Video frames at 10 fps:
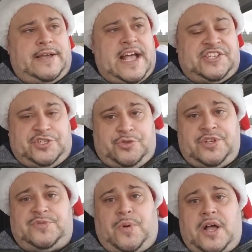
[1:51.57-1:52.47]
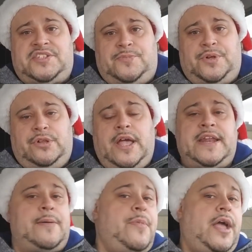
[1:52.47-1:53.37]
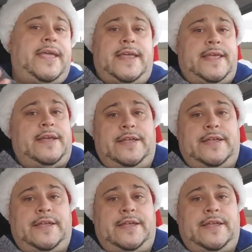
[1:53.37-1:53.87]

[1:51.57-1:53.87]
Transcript: as soon as possible, and I'm not kidding